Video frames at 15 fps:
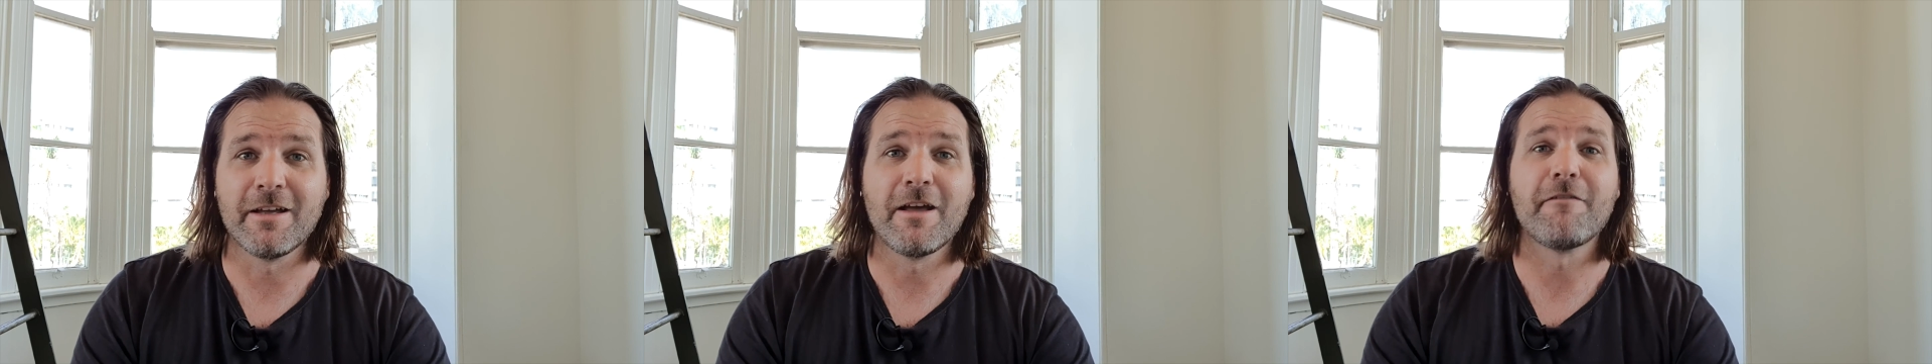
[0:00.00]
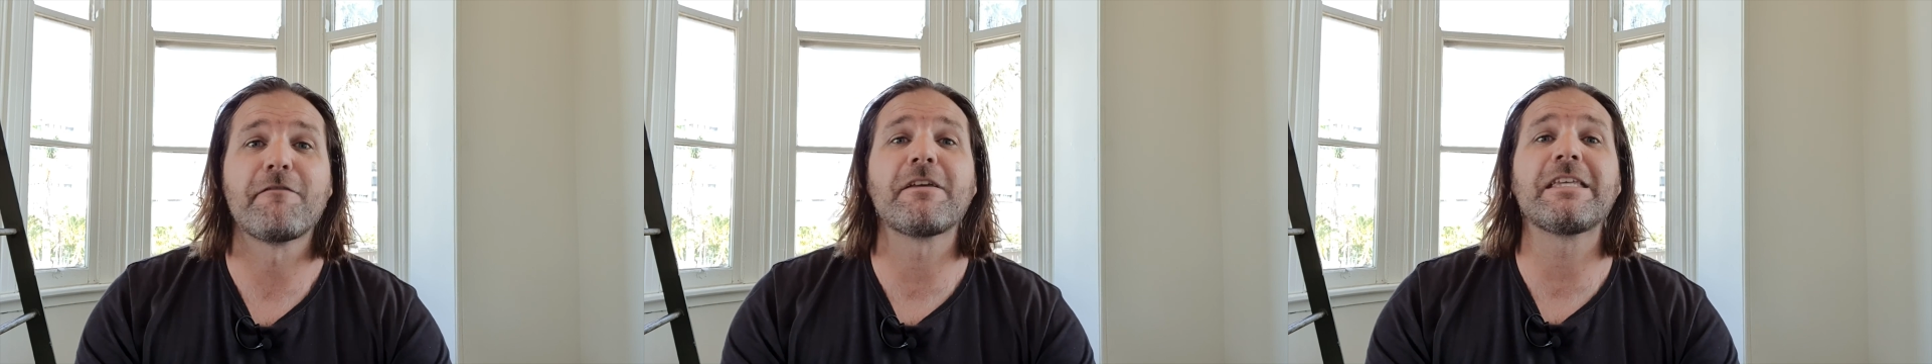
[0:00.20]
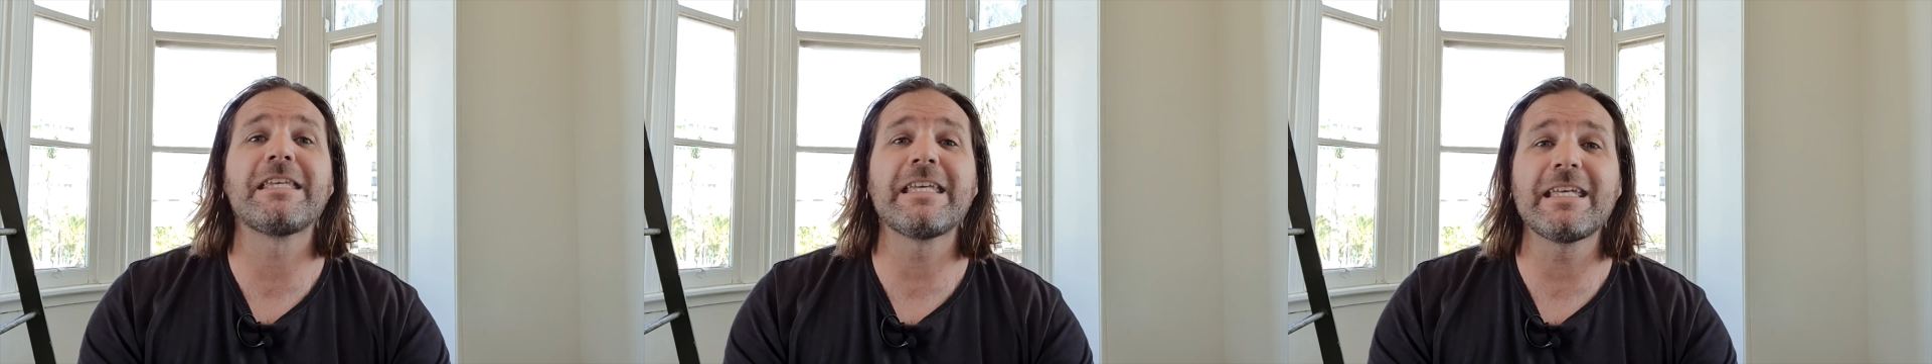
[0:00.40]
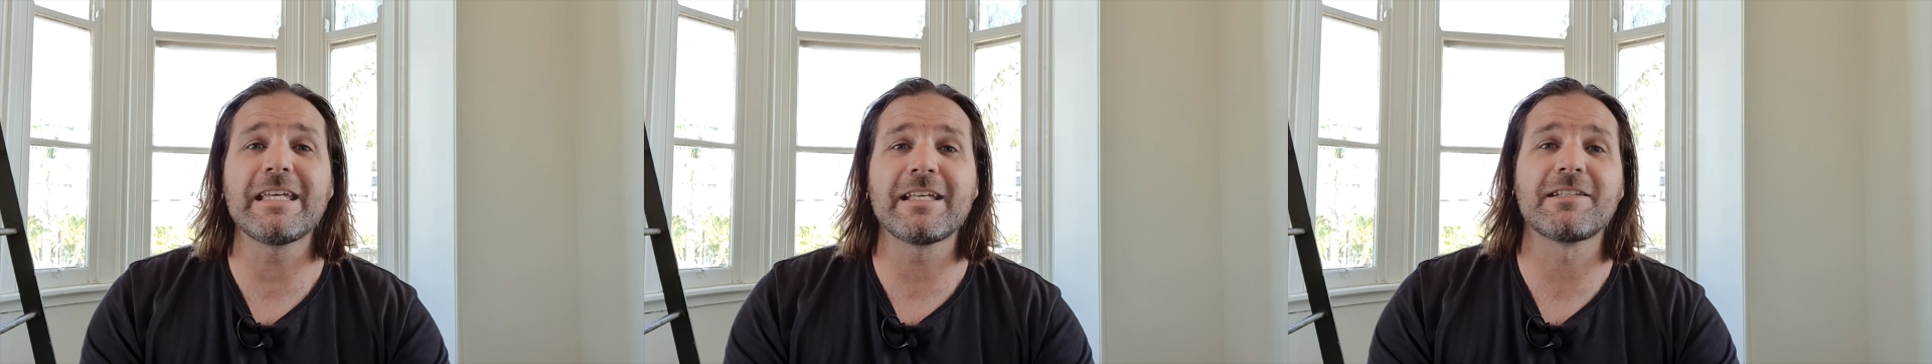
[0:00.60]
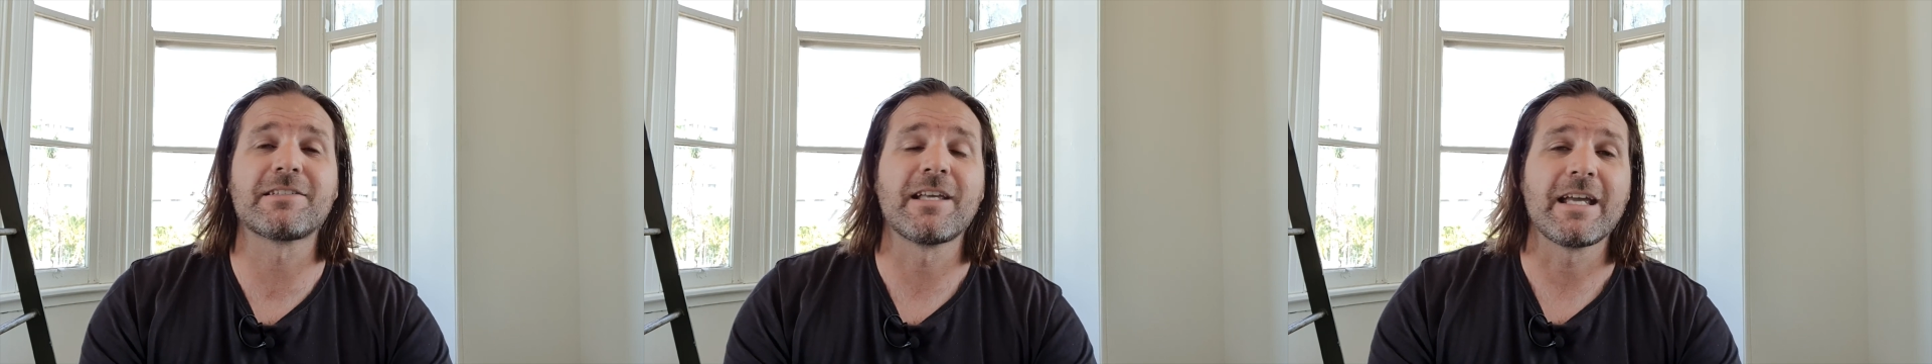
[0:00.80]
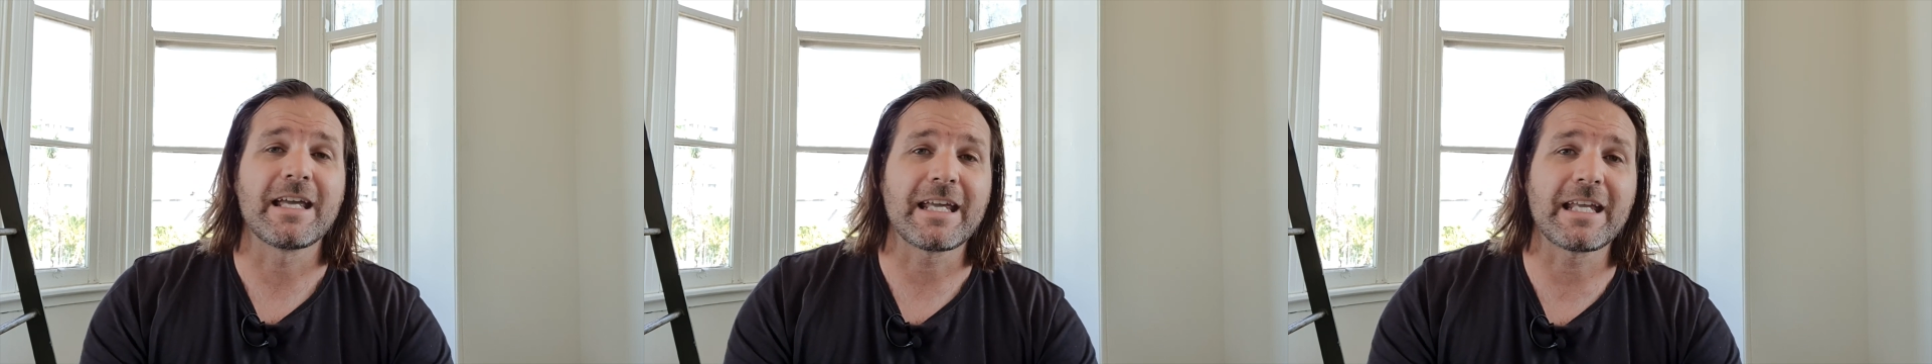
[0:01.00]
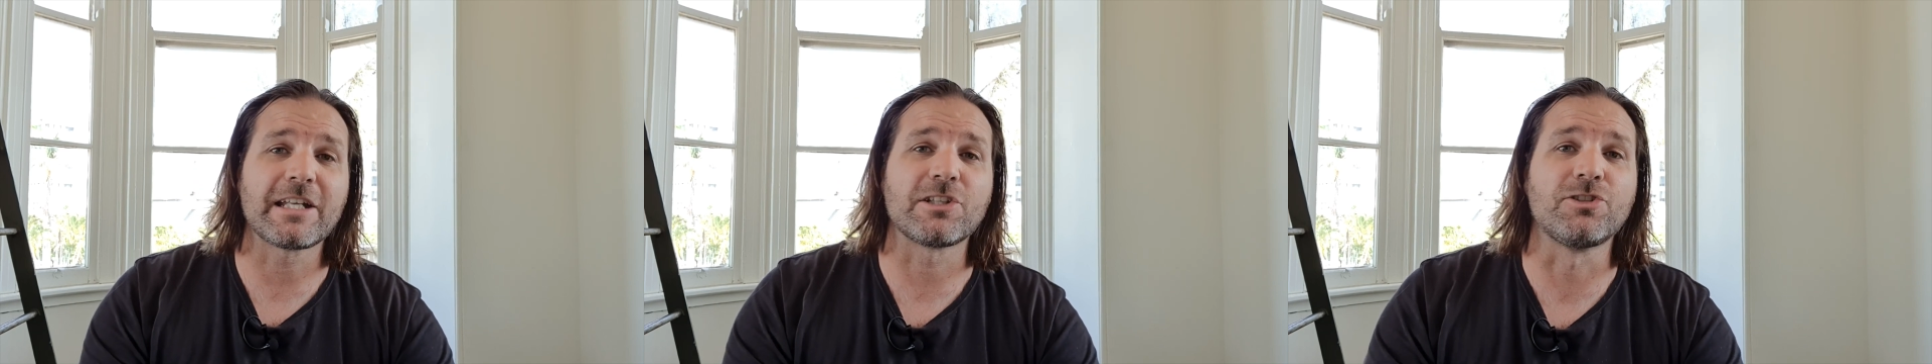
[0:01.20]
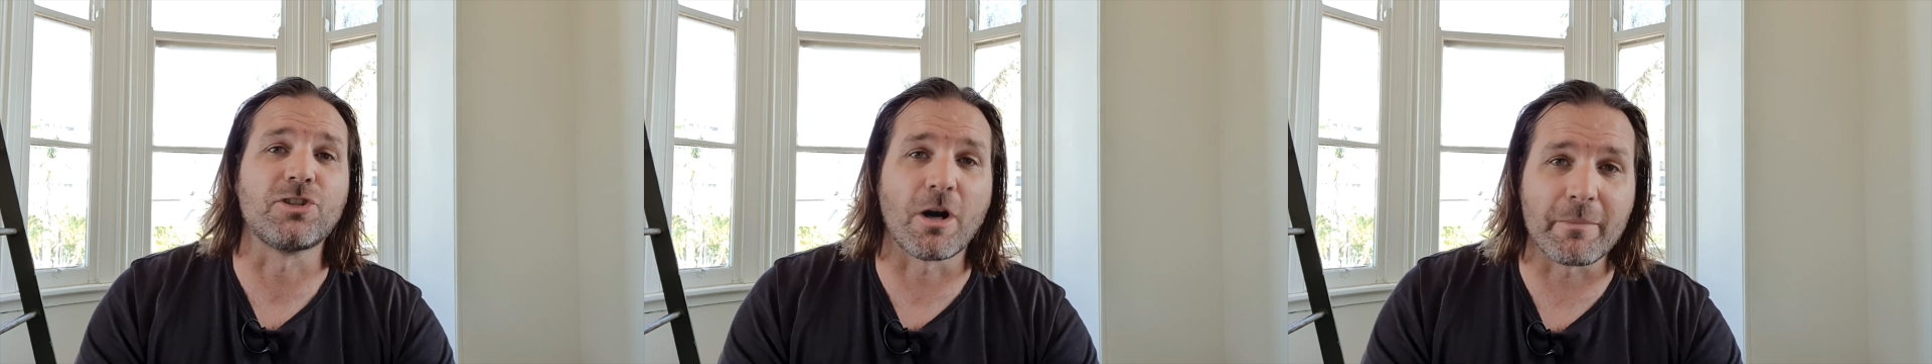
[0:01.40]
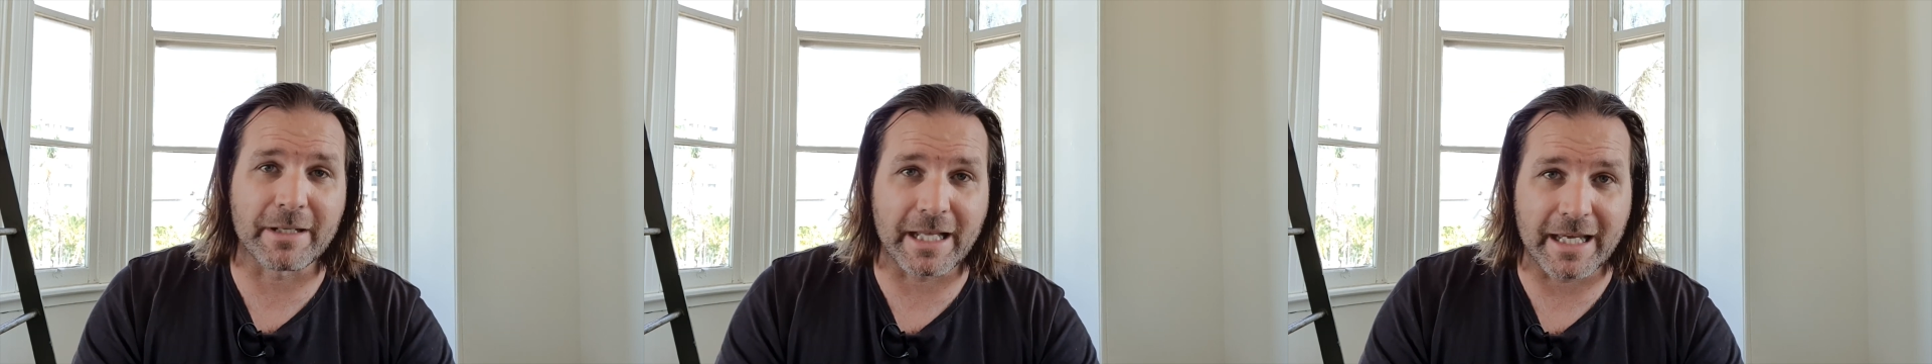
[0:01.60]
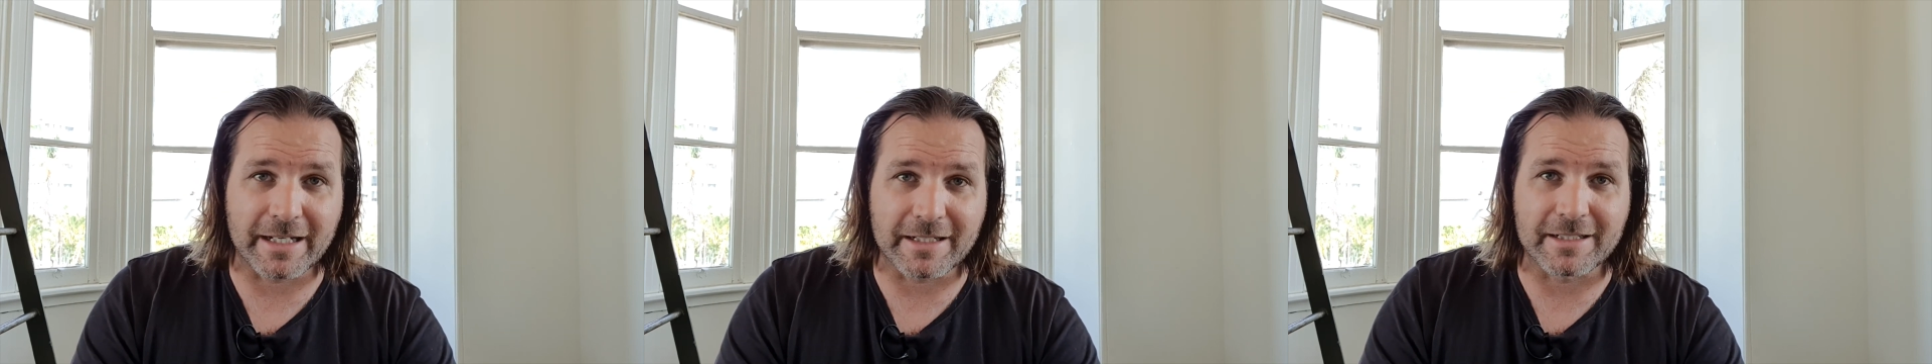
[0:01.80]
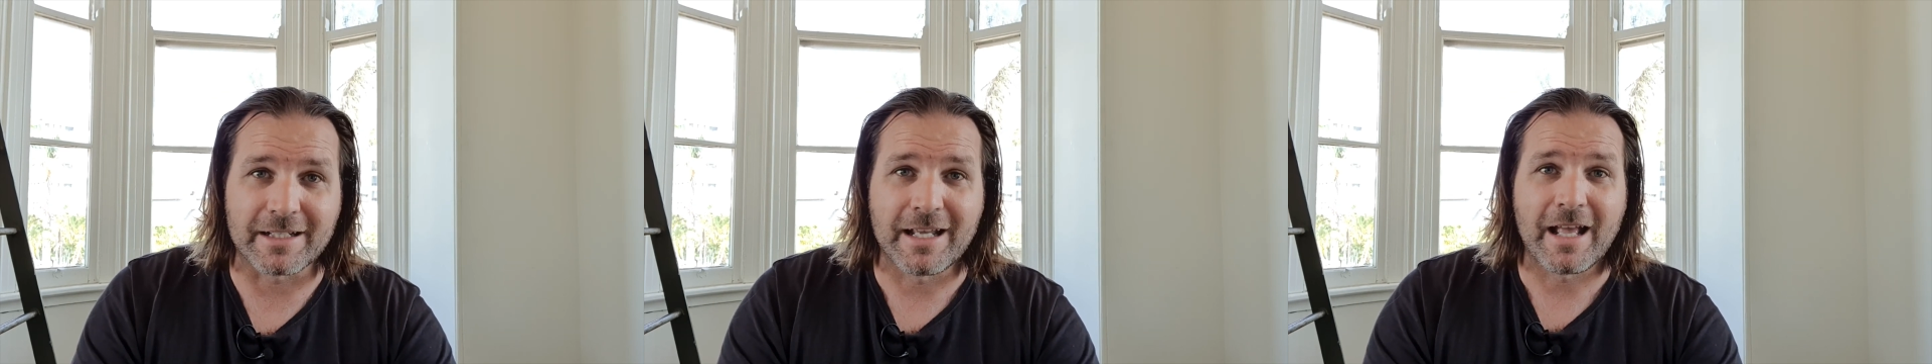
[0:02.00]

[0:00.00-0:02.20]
For years, it dominated.